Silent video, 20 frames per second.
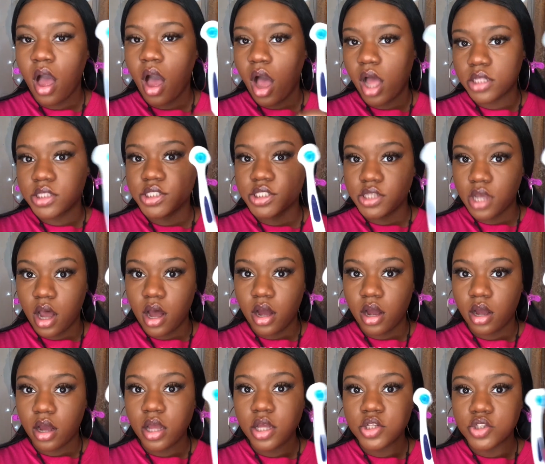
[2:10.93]
a
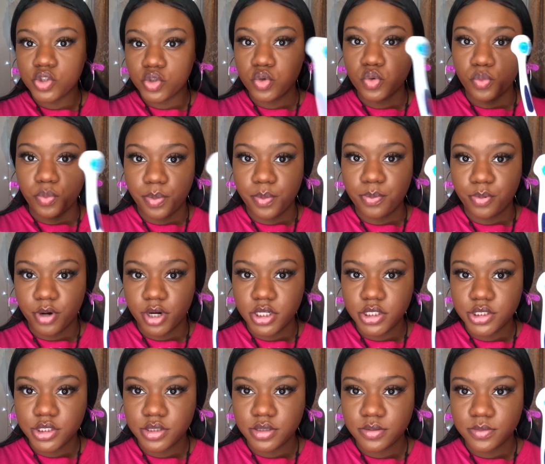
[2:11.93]
tongue
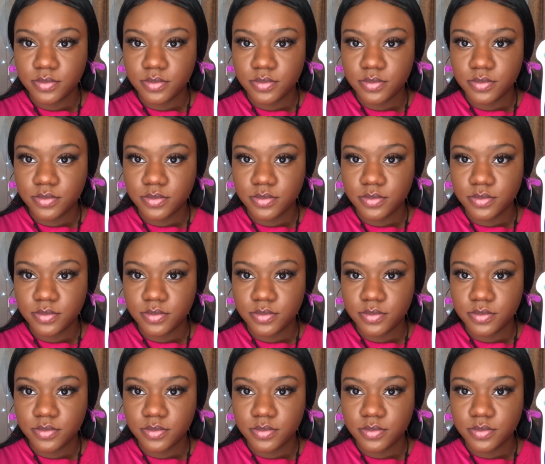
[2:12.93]
toothbrush,